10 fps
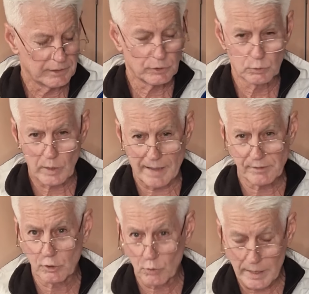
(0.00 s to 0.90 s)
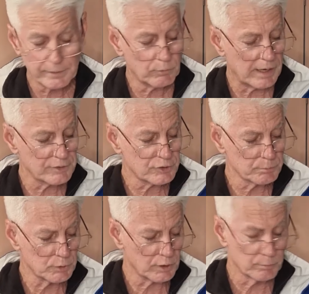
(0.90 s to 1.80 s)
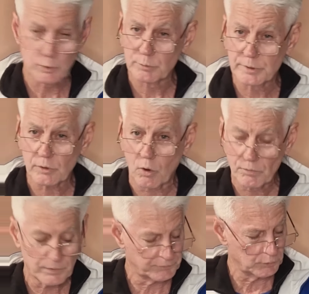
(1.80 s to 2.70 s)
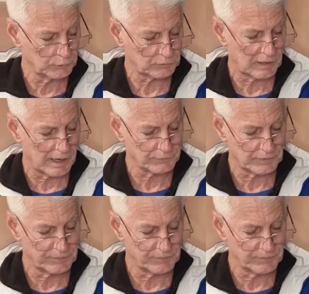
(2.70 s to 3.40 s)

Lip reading: you'll have a greater range of movement on the first class.